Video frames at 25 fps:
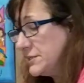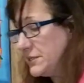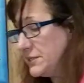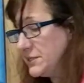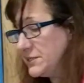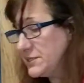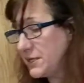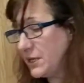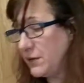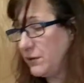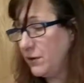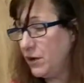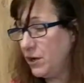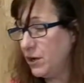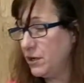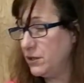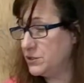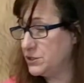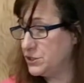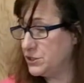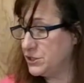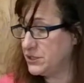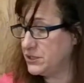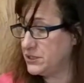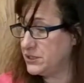these are all
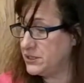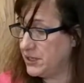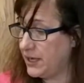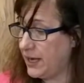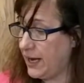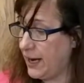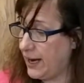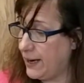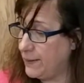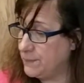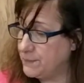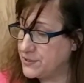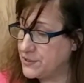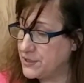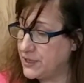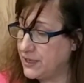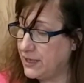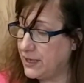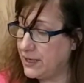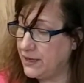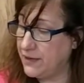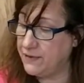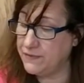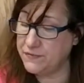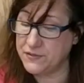just caps that
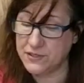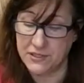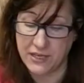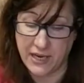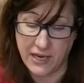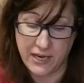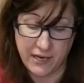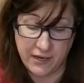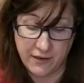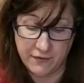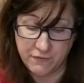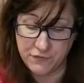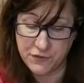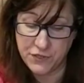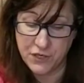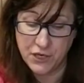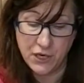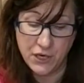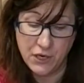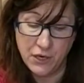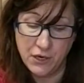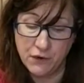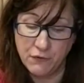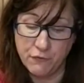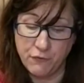I have saved
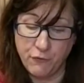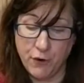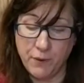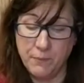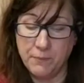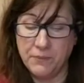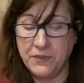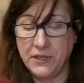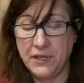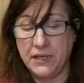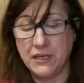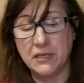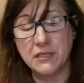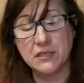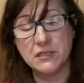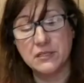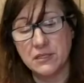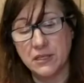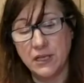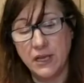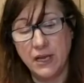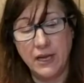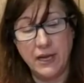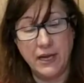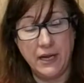from things
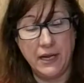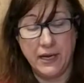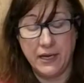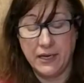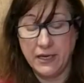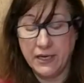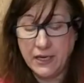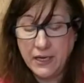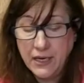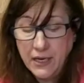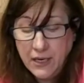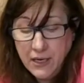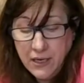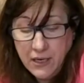like